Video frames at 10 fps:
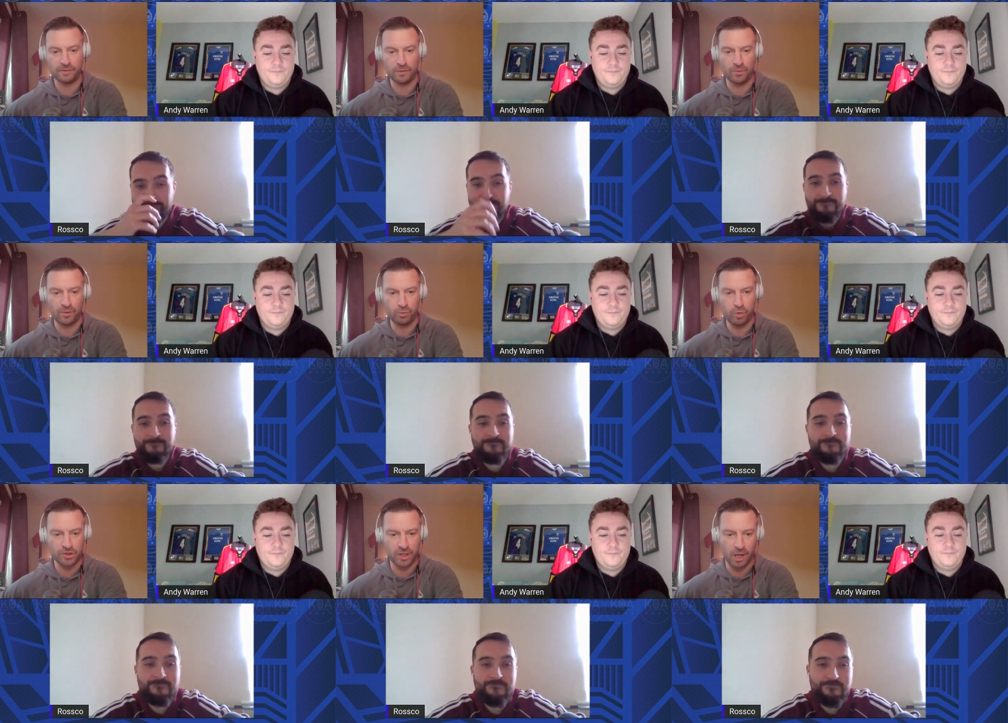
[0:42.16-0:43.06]
Speaker 1: of all, the
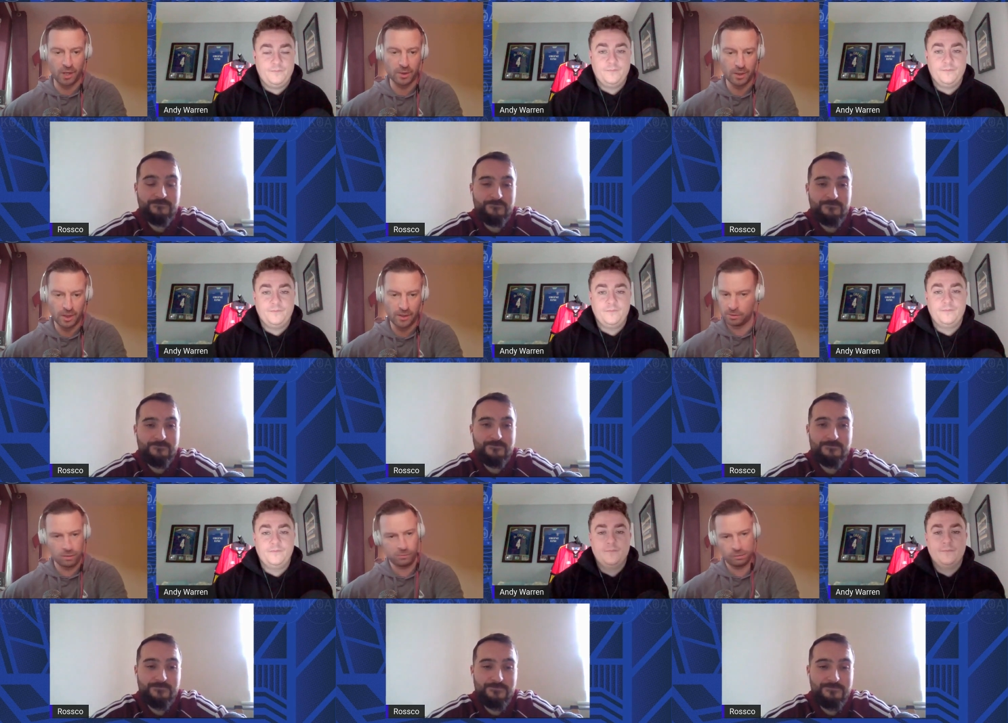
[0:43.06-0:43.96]
Roscoe,
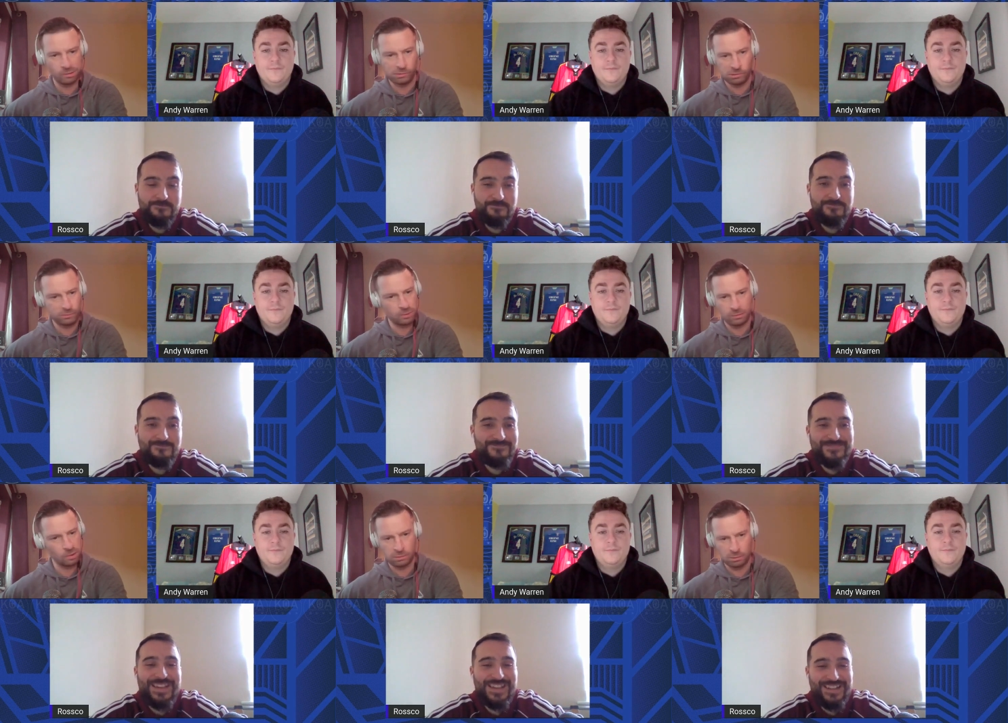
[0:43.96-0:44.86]
the
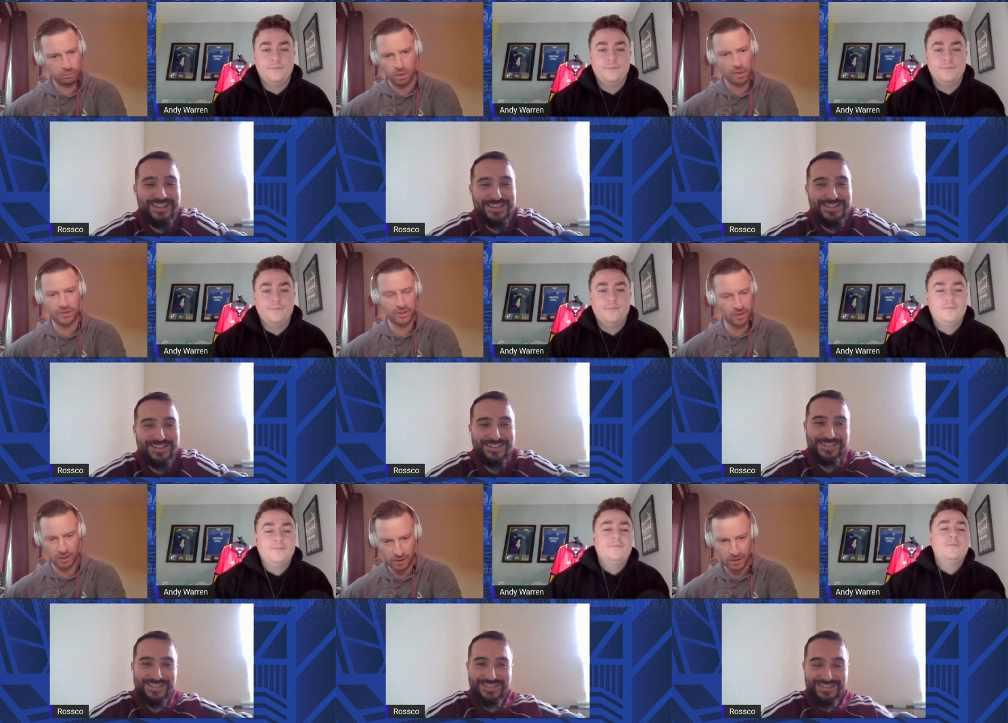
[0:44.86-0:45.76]

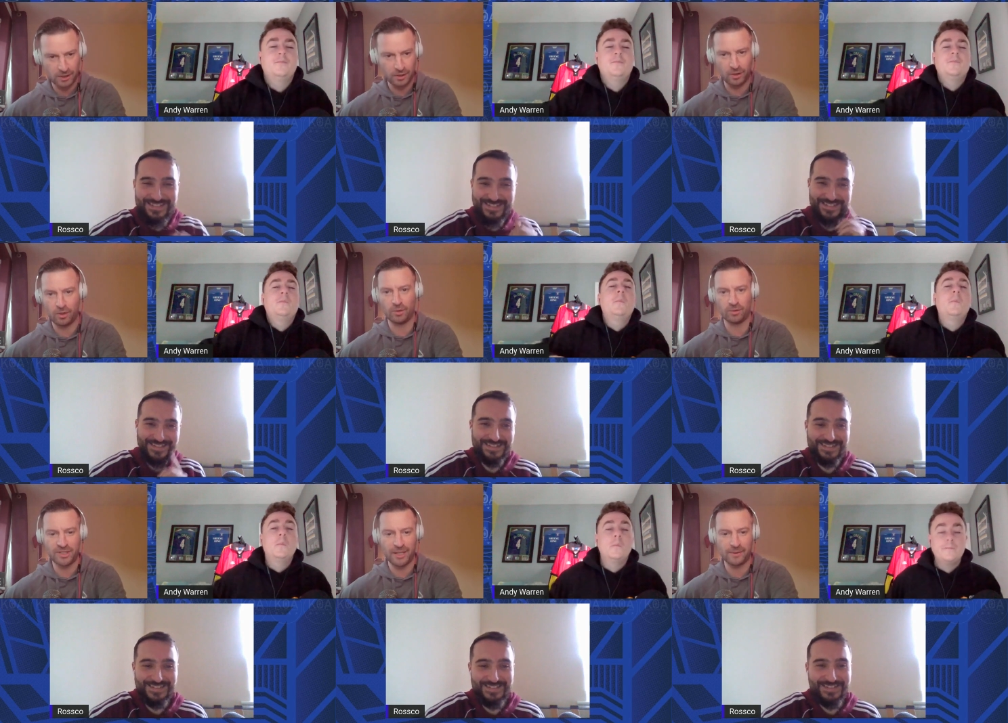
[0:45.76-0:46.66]
Ross
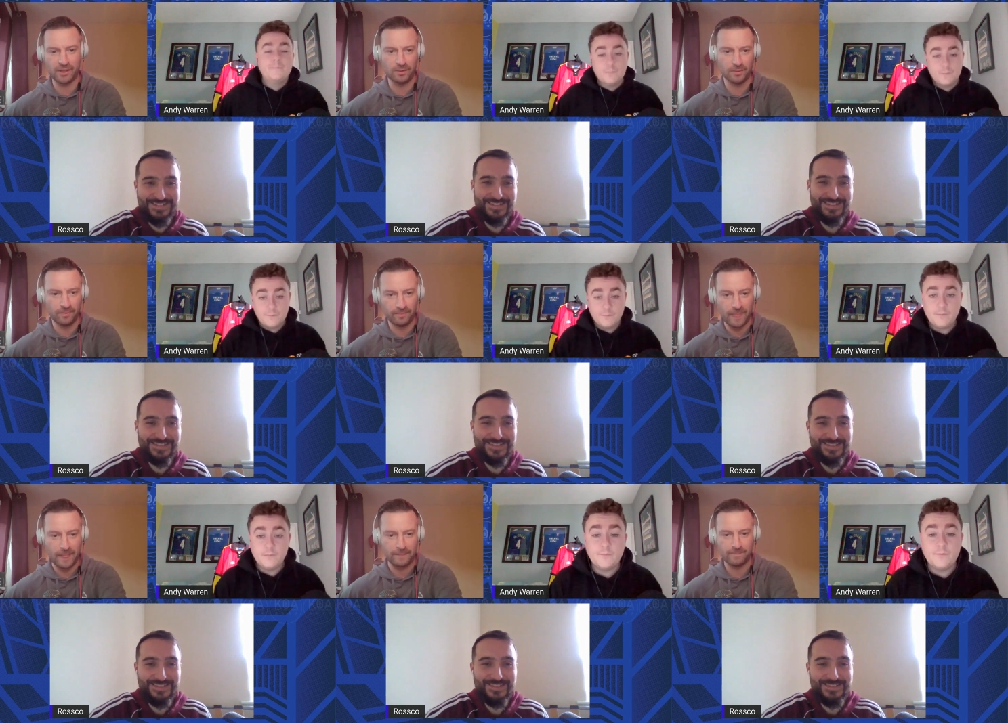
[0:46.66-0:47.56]
Halls. How are you?
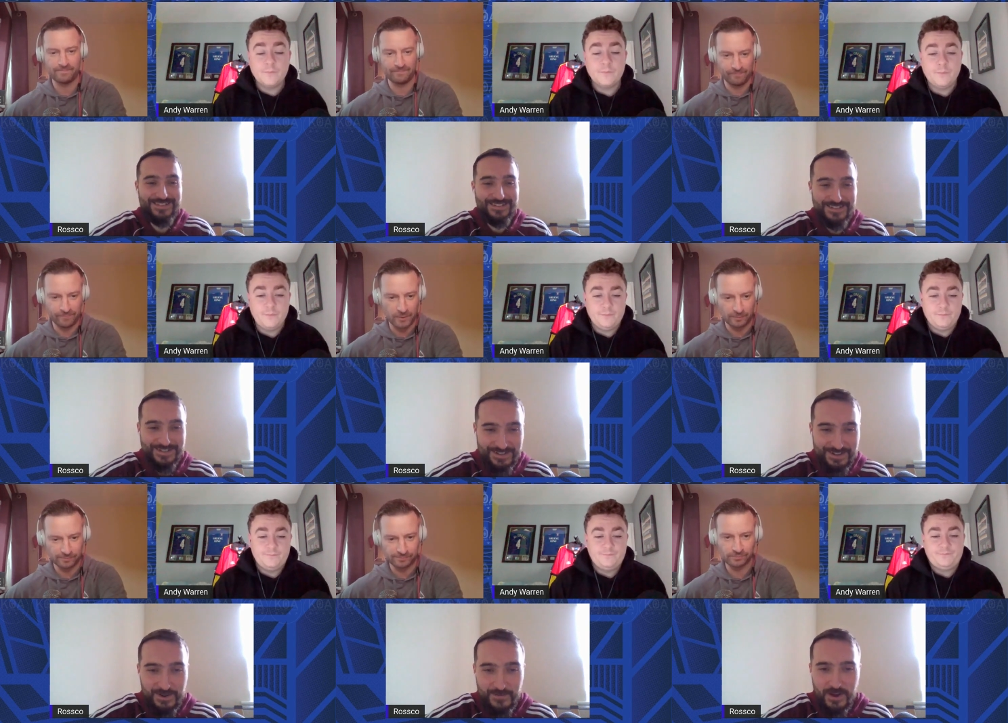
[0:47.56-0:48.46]

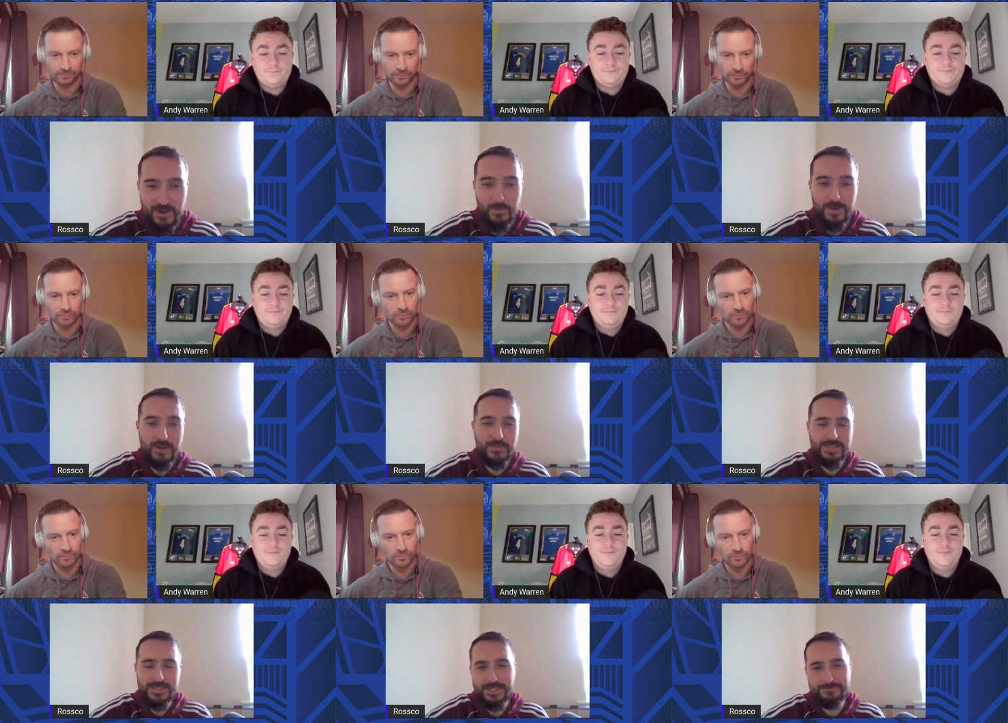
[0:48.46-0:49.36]
Speaker 2: I'm very well.
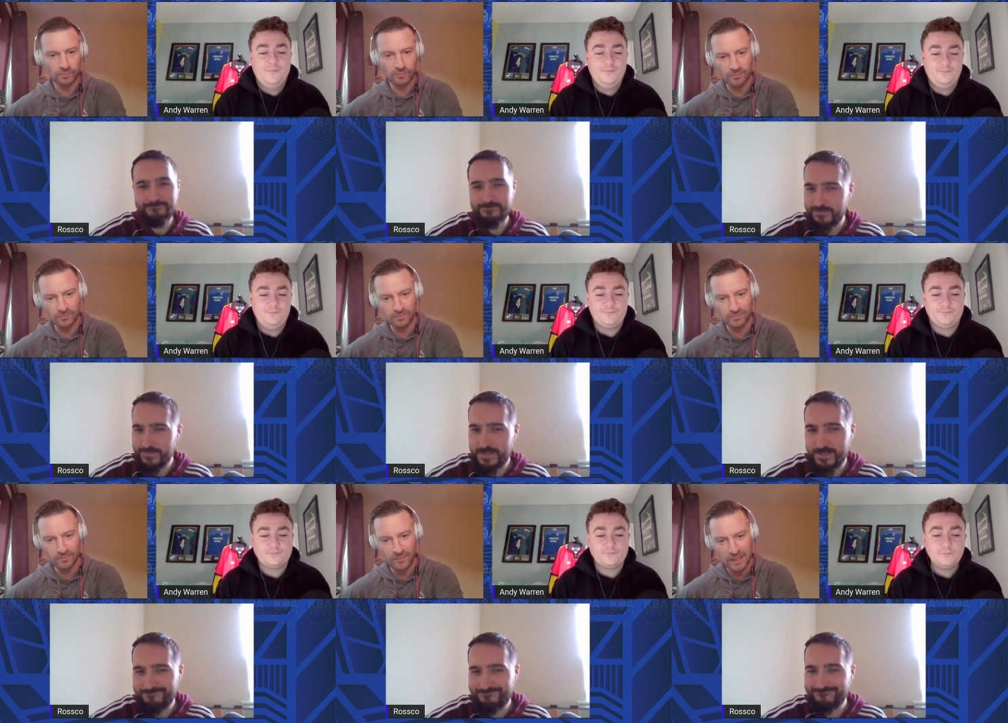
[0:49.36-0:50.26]
And do
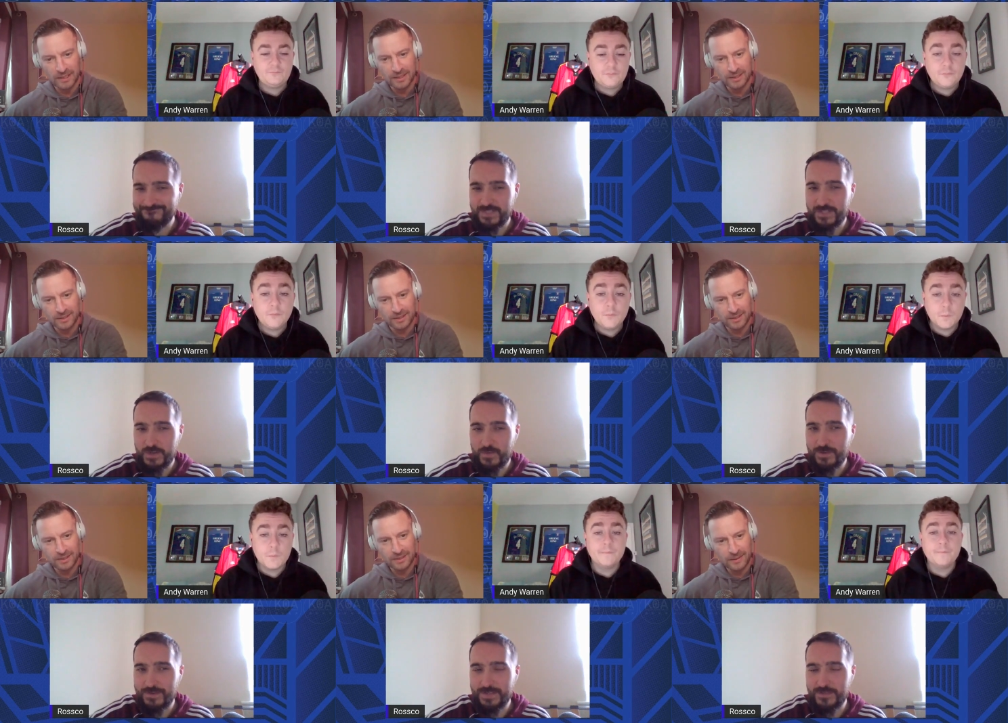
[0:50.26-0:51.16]
you know
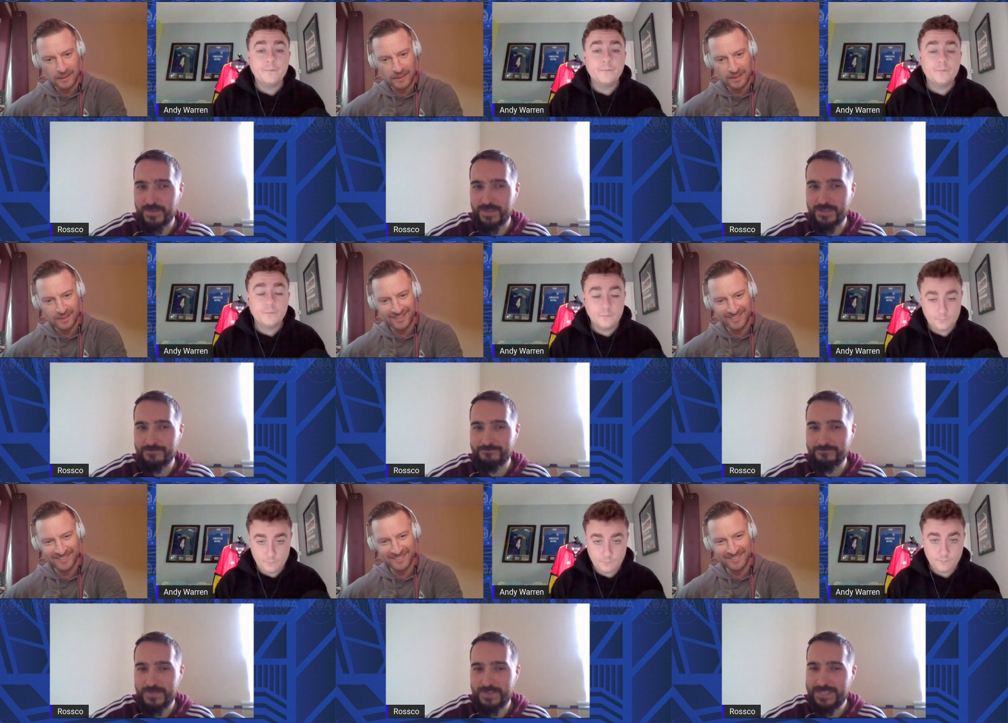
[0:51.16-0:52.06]
what, Heathy?
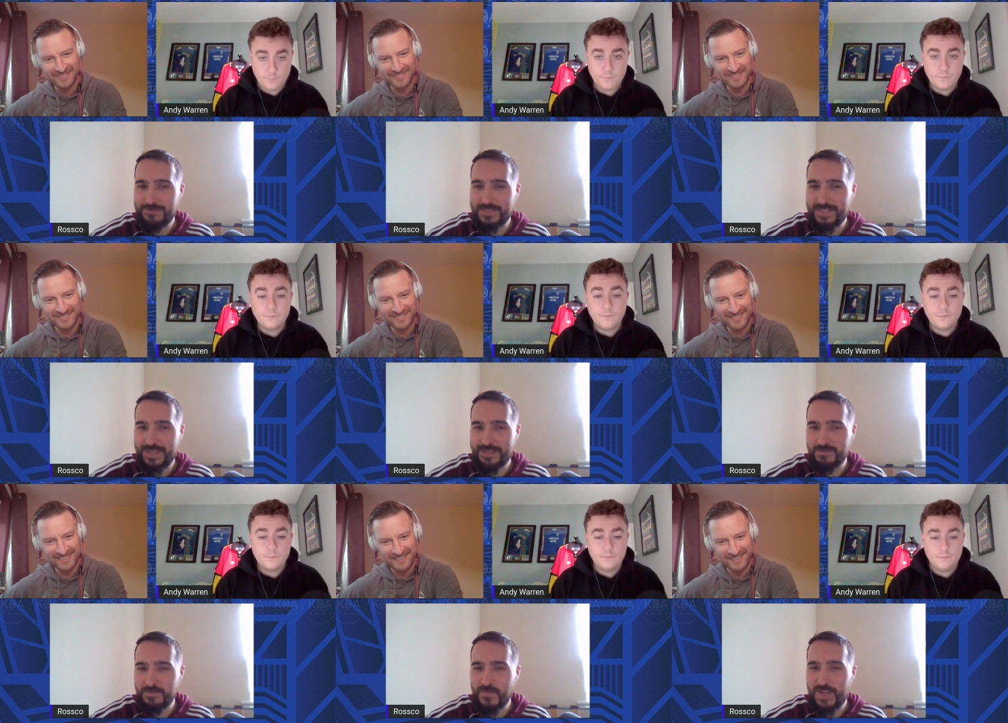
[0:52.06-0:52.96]
You keep
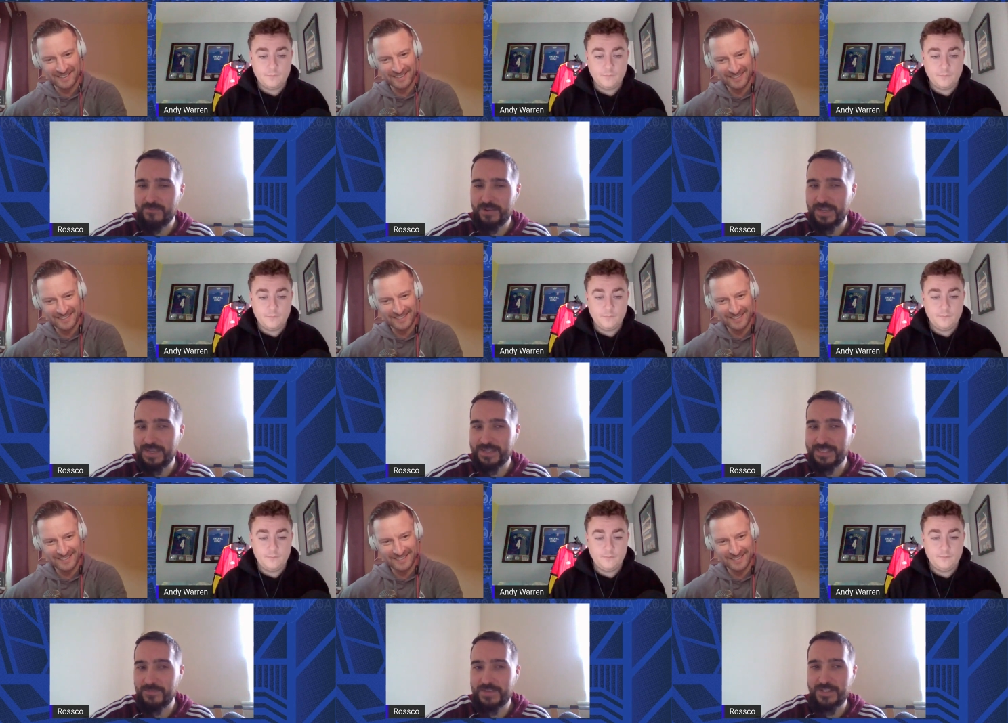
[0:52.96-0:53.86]
saying your favourite kings every